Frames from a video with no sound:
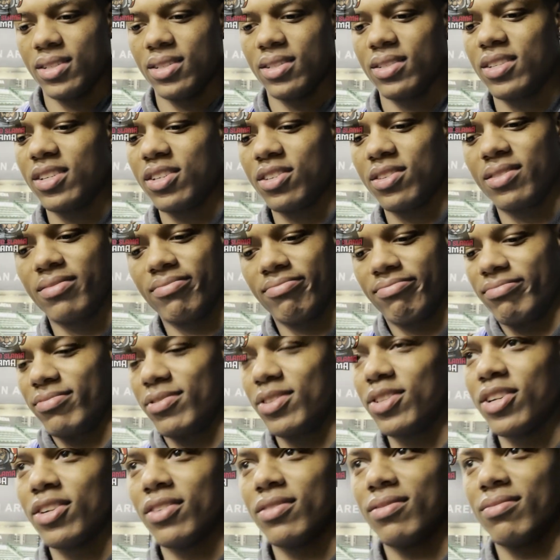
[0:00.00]
Just,
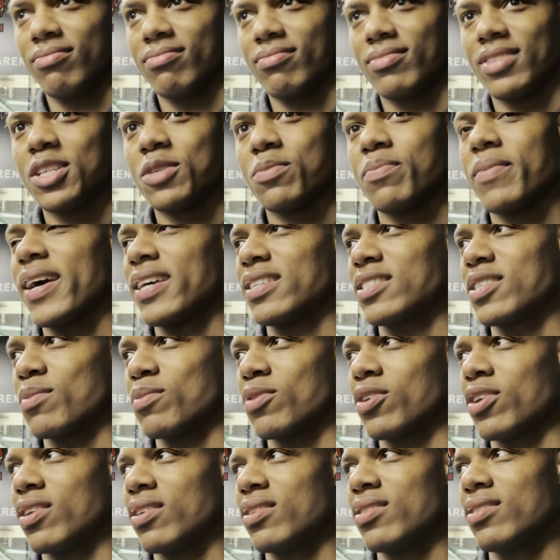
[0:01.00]
you know, it's
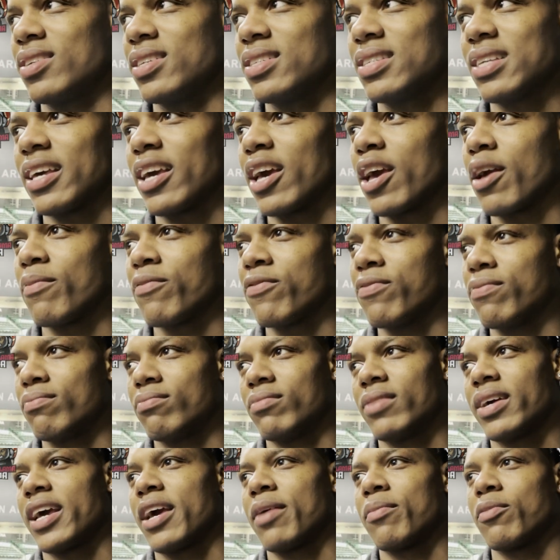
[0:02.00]
basketball. It's a game
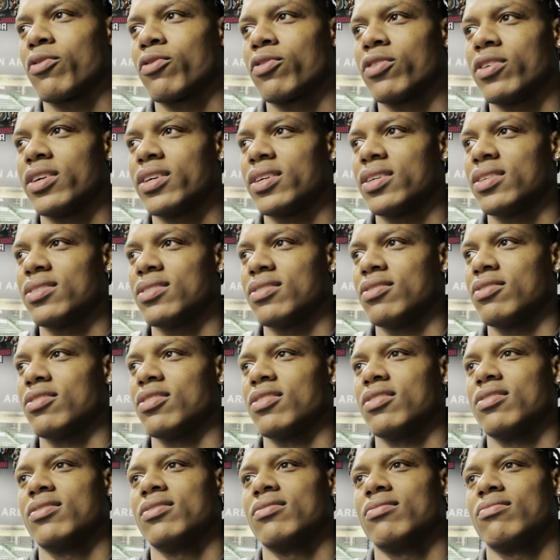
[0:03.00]
of runs. You
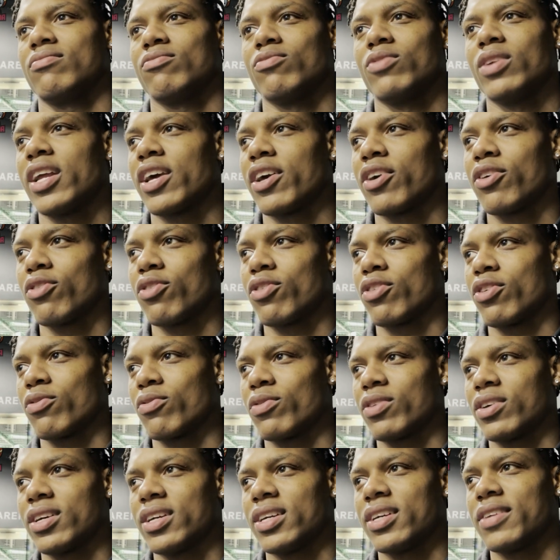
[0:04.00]
know, when they go on the
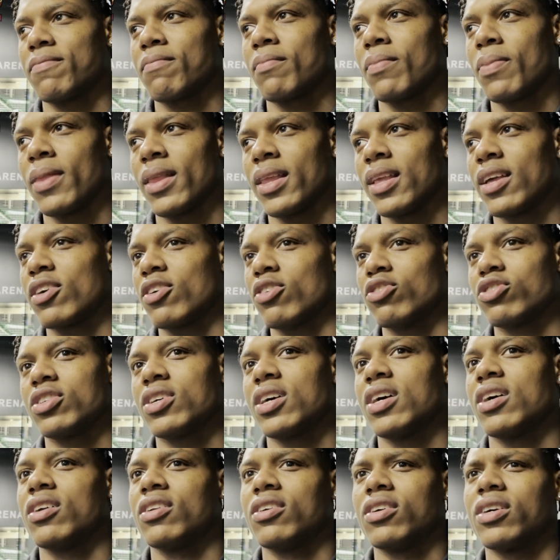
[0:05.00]
run, coach
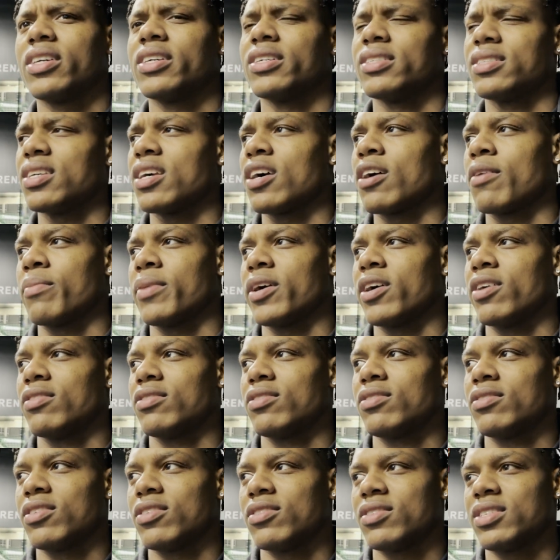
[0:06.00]
called a good
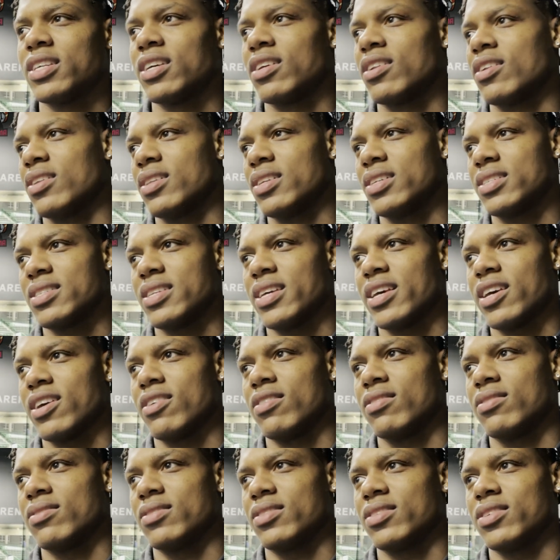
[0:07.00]
timeout, you know, settle us
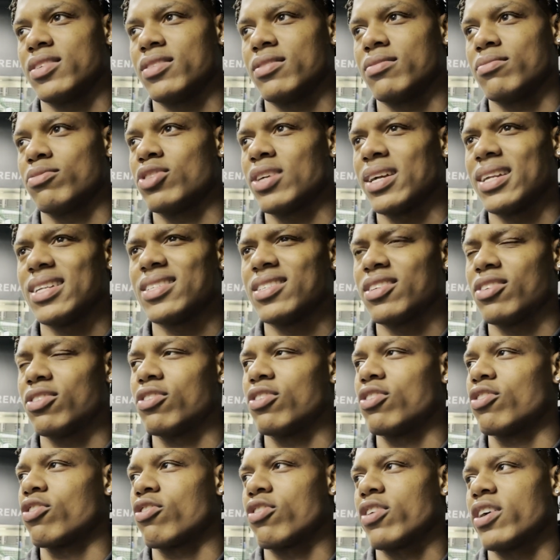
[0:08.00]
down, try to
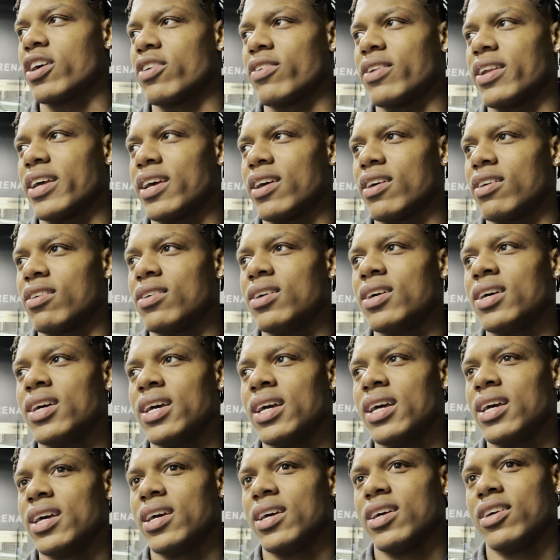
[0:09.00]
settle the crowd down.
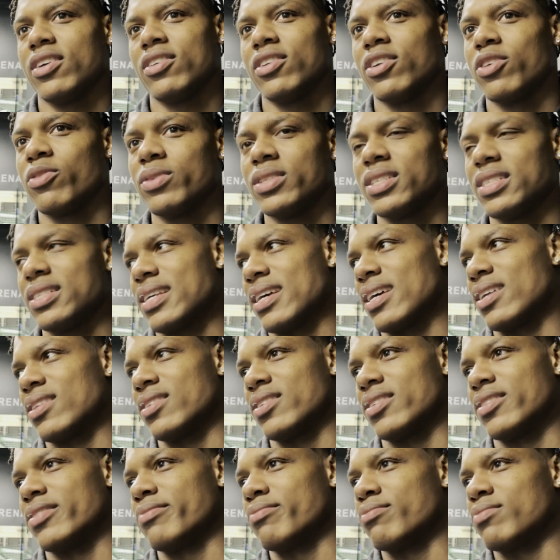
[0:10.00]
And, you know, we just have
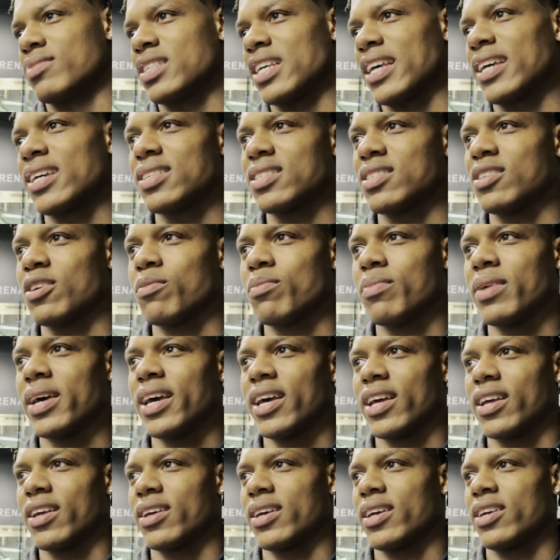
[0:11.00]
to take a step
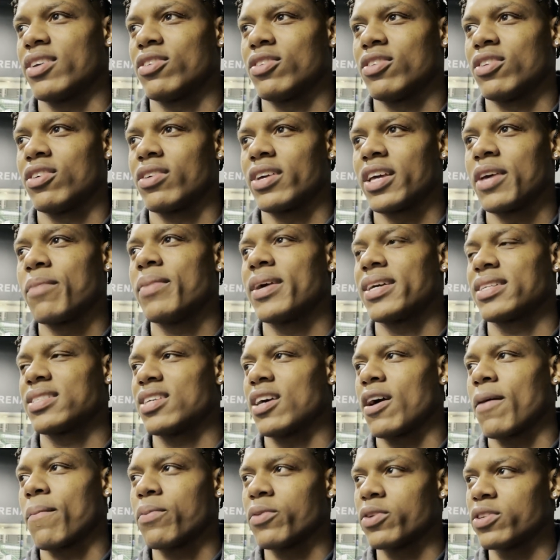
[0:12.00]
back and, you know, get back
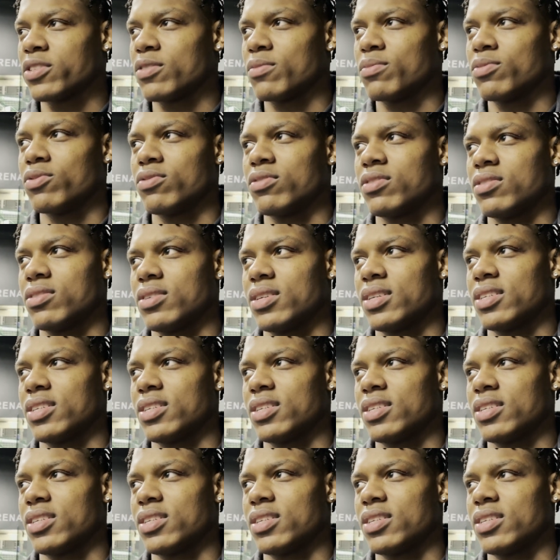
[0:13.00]
to our principles,